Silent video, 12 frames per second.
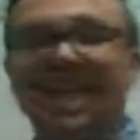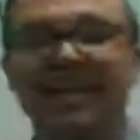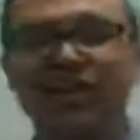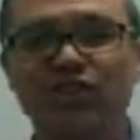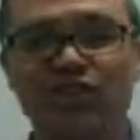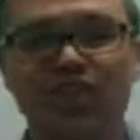
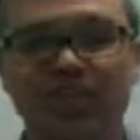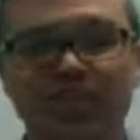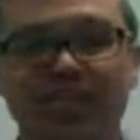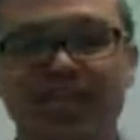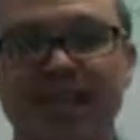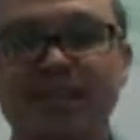G as
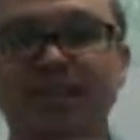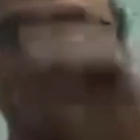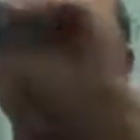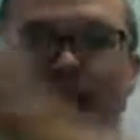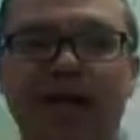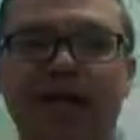I'm doing
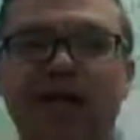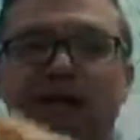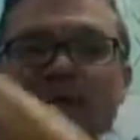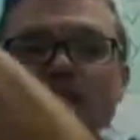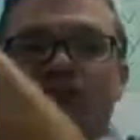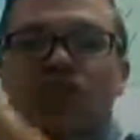it.
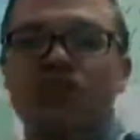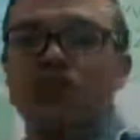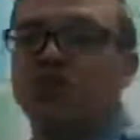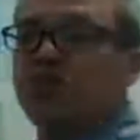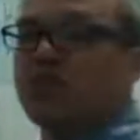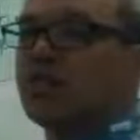
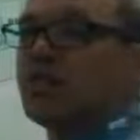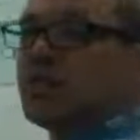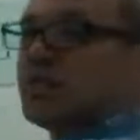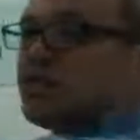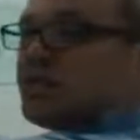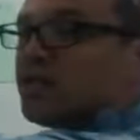
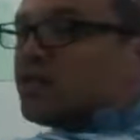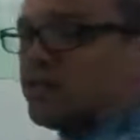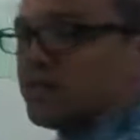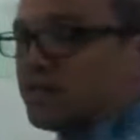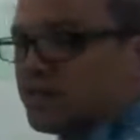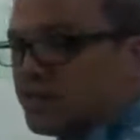
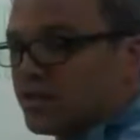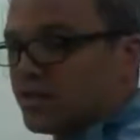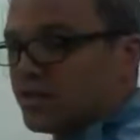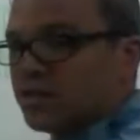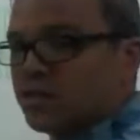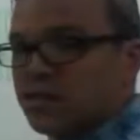G.
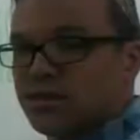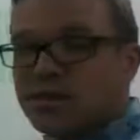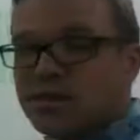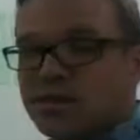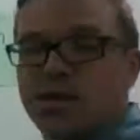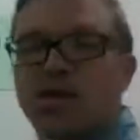
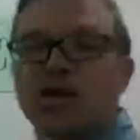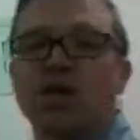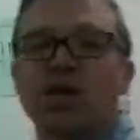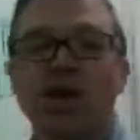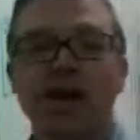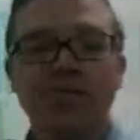Go ahead
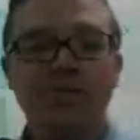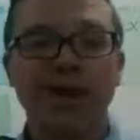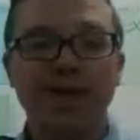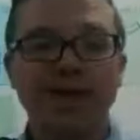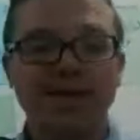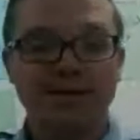and
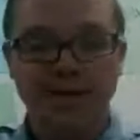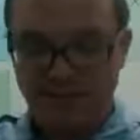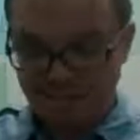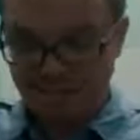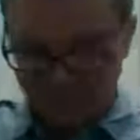practice that several